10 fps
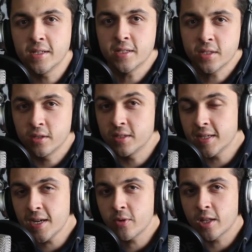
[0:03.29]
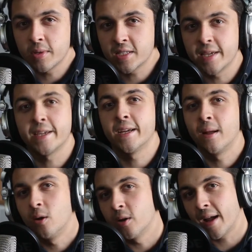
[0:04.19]
So today we're going to be taking
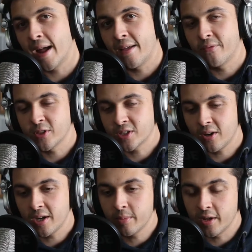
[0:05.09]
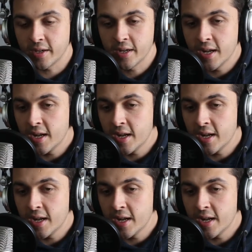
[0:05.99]
a look at the timeline.